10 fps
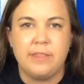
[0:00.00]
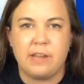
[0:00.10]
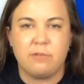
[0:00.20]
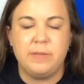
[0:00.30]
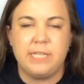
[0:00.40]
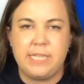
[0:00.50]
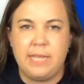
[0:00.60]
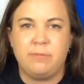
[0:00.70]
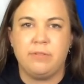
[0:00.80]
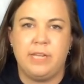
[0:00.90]
There will be a
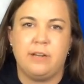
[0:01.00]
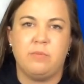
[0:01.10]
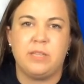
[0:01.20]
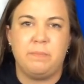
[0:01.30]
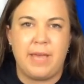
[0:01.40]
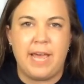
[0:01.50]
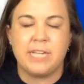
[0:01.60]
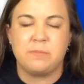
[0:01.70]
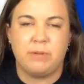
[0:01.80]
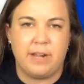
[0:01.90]
table there with
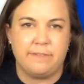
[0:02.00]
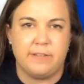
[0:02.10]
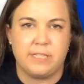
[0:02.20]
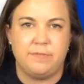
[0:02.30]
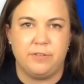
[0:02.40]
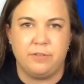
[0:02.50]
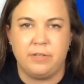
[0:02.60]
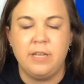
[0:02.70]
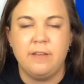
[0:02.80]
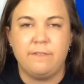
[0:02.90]
bagged breakfast food